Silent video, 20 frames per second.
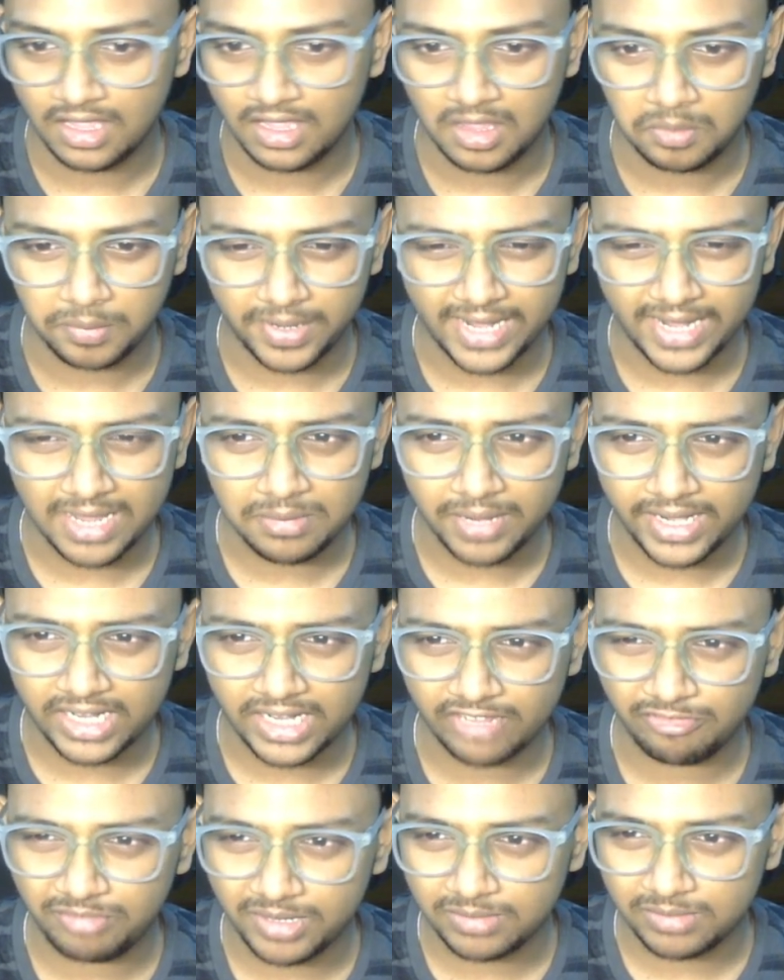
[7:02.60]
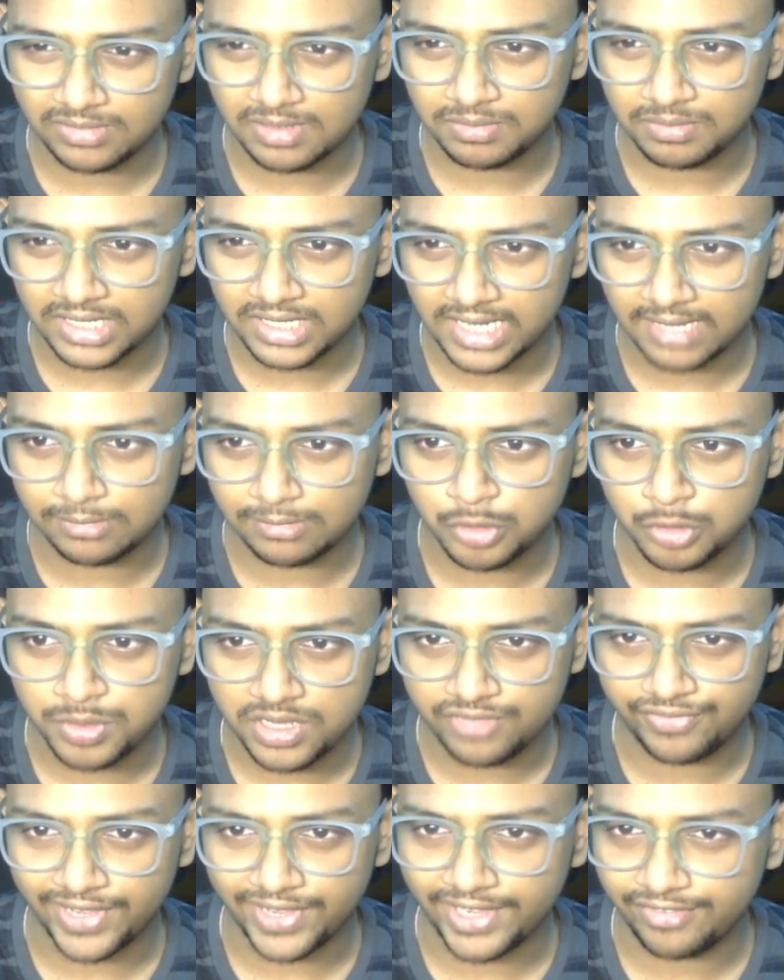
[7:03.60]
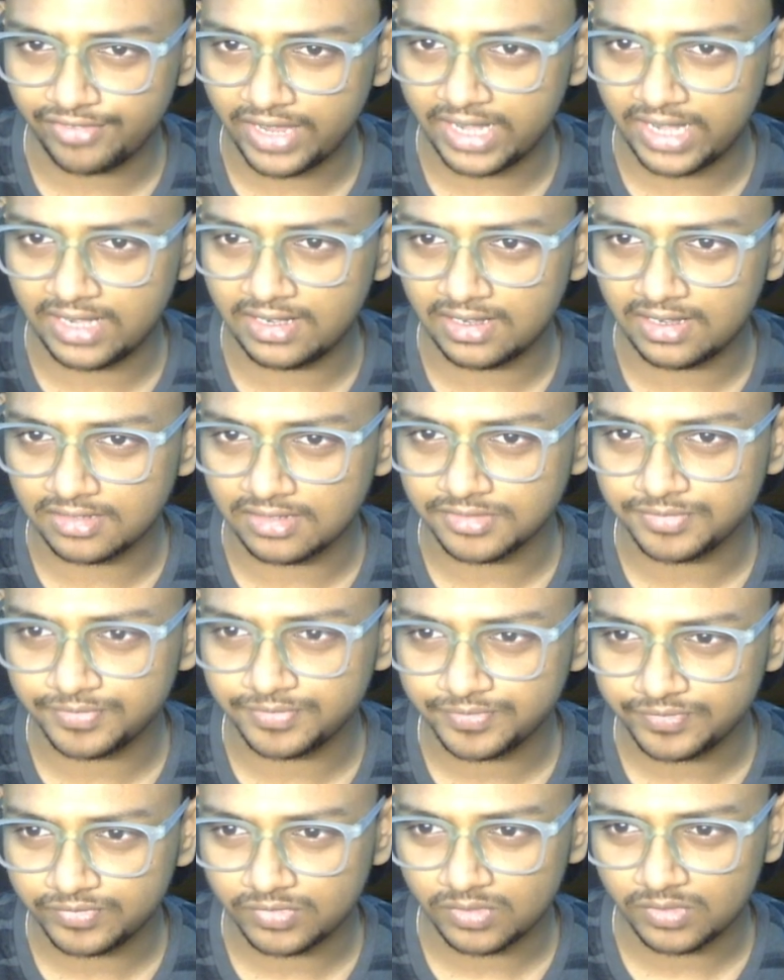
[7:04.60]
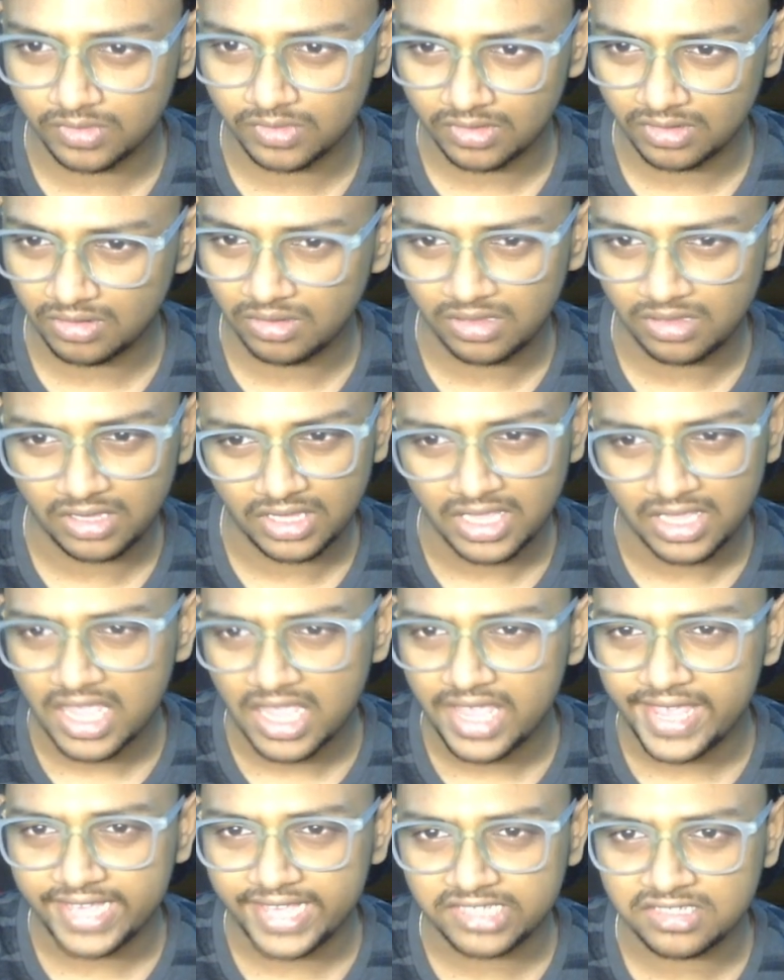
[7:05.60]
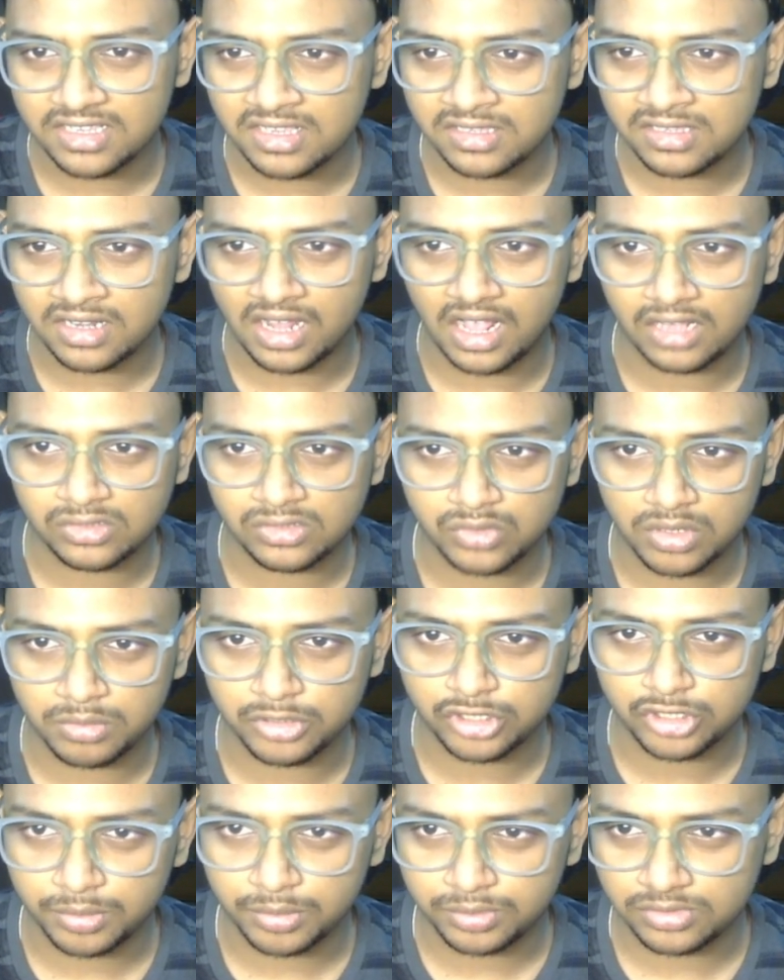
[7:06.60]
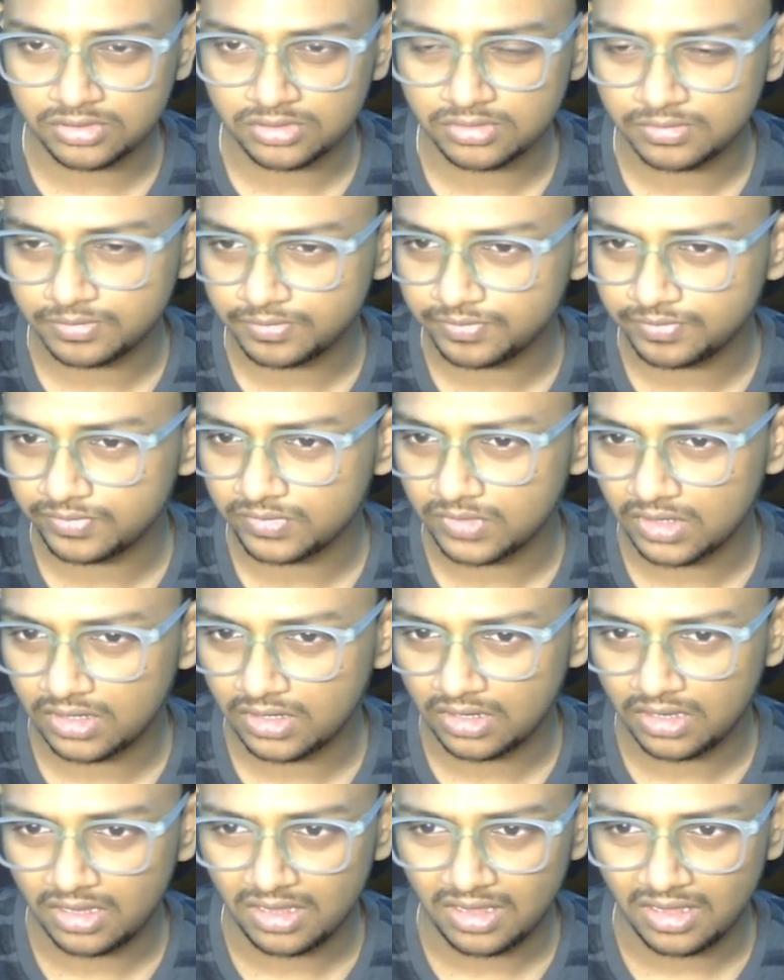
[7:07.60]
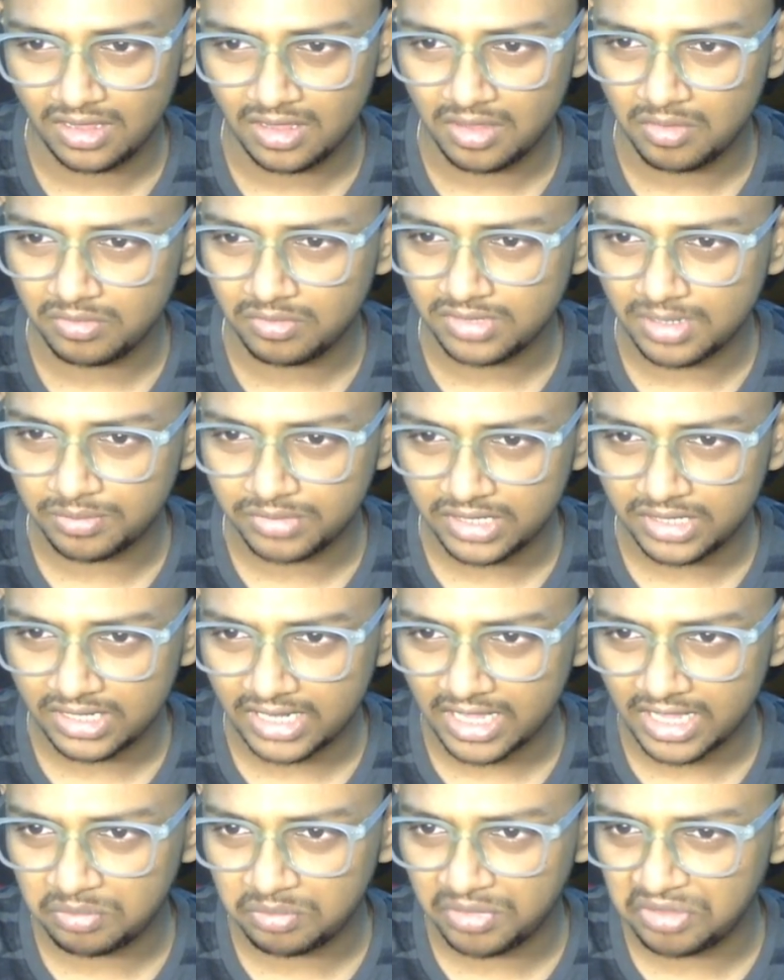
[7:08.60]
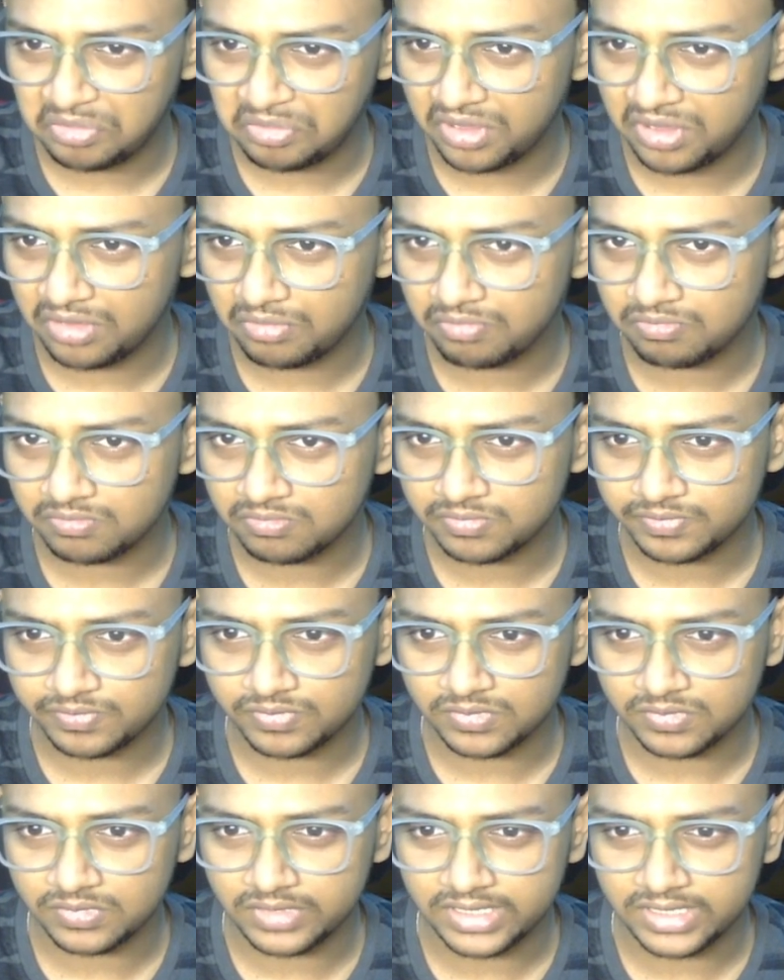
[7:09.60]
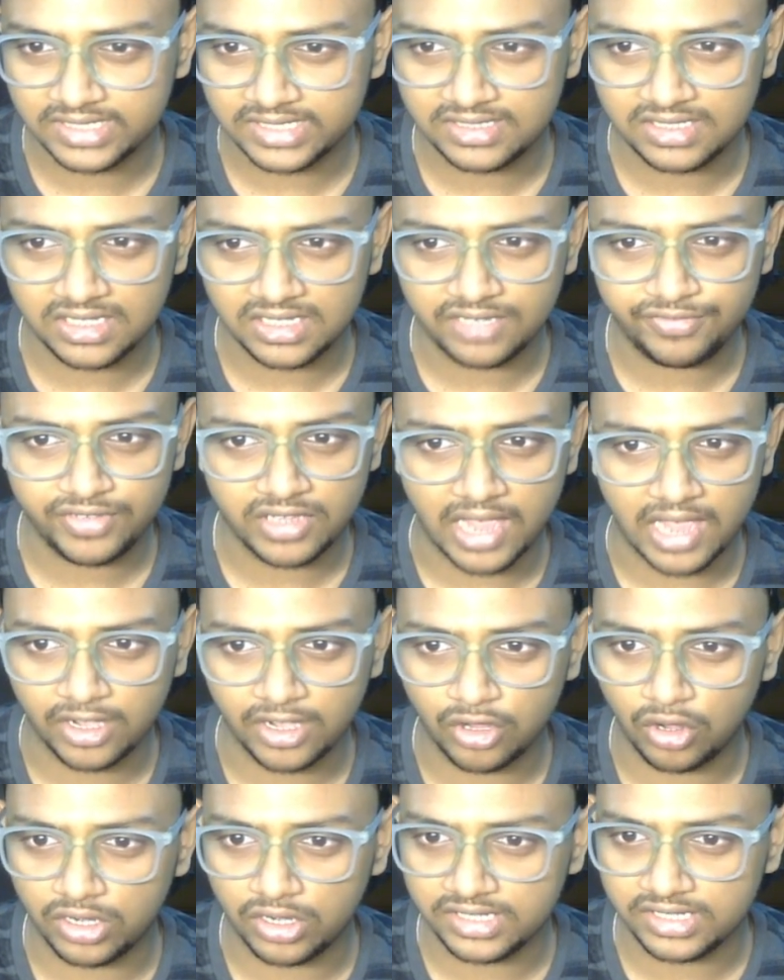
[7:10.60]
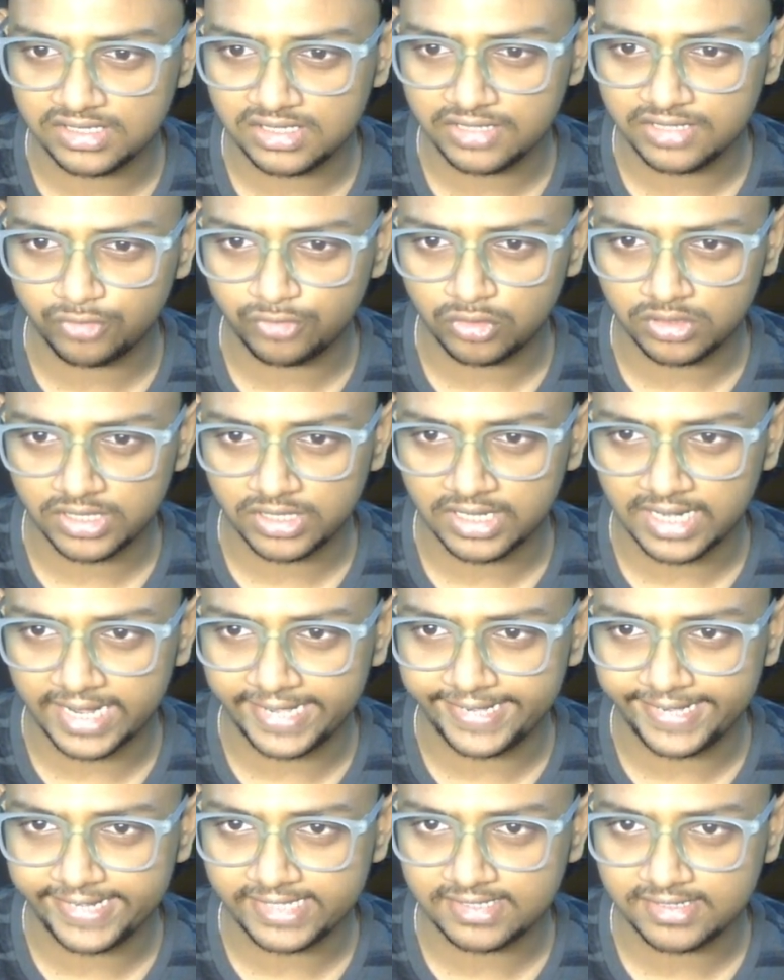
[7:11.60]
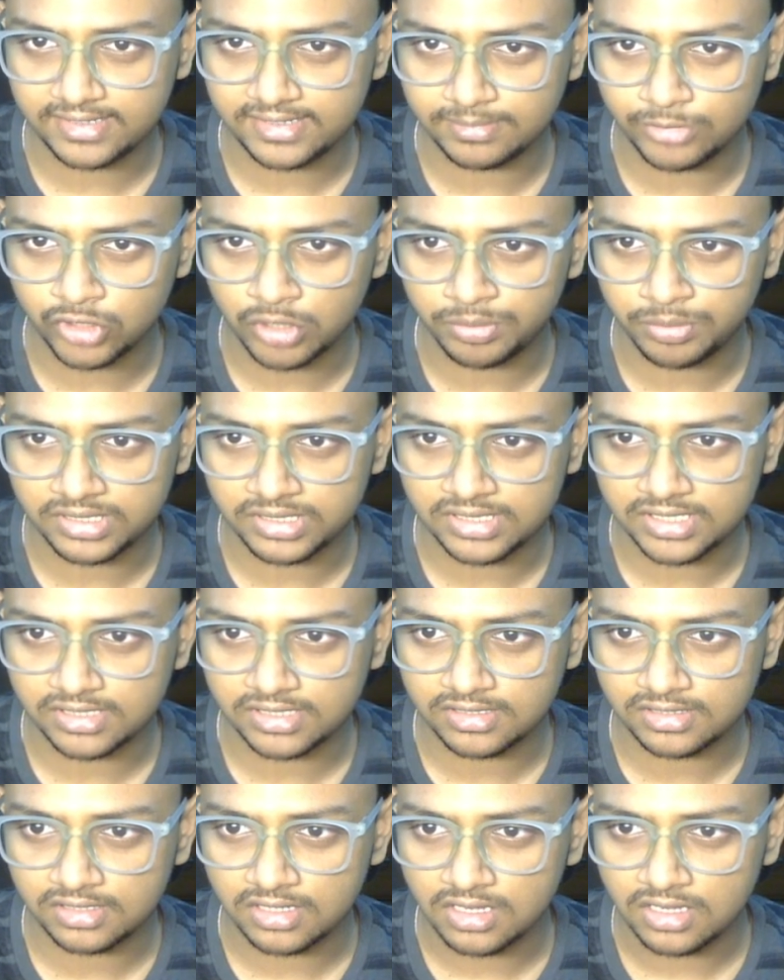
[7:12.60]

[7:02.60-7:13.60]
But I might have played something like bishop e5 and exchange the dark square bishops. Something like maybe if he had gone dc4, then knight d6, bishop d6,